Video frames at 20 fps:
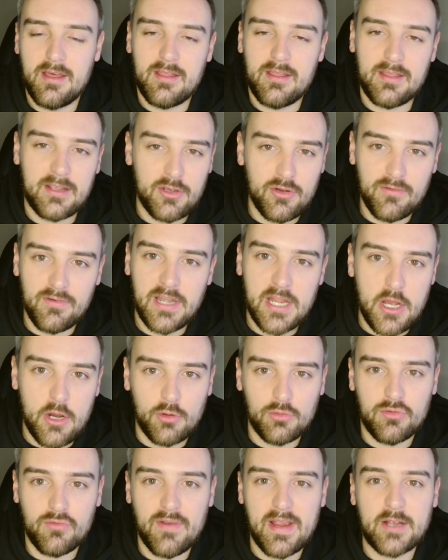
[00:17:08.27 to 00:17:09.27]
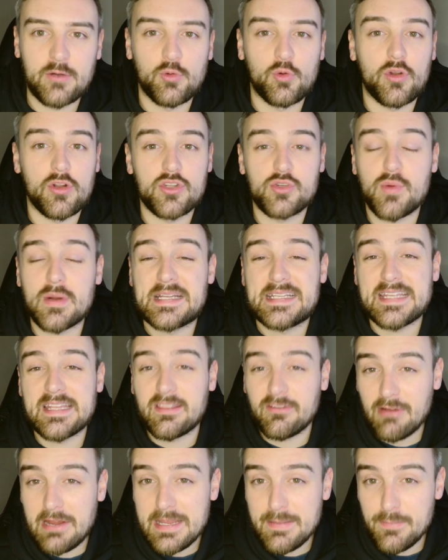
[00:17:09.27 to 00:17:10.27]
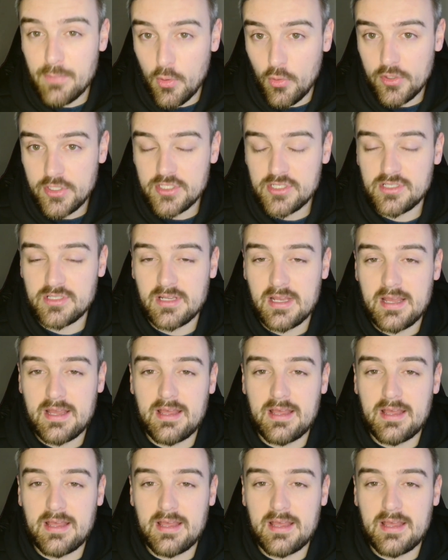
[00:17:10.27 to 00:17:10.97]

They currently hold the record on 23 points.